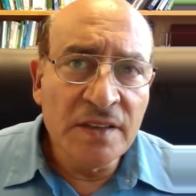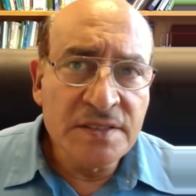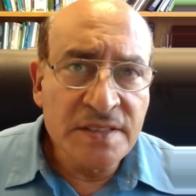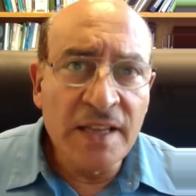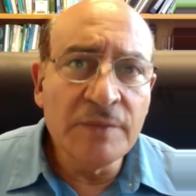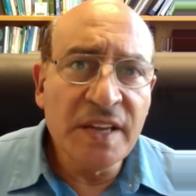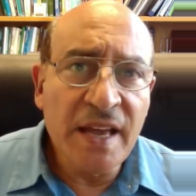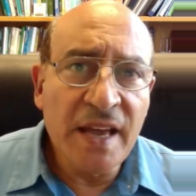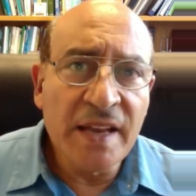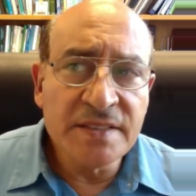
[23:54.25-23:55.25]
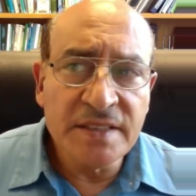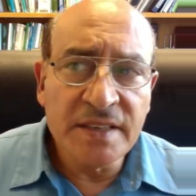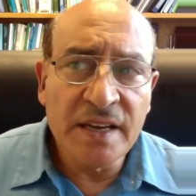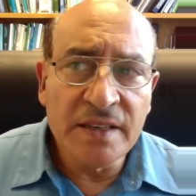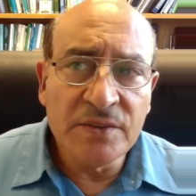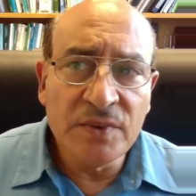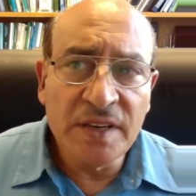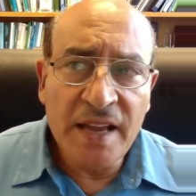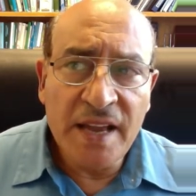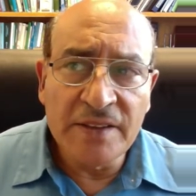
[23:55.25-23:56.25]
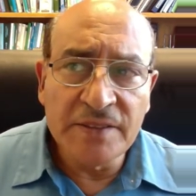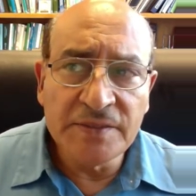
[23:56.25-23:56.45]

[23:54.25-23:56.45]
solid mechanics that I want to have.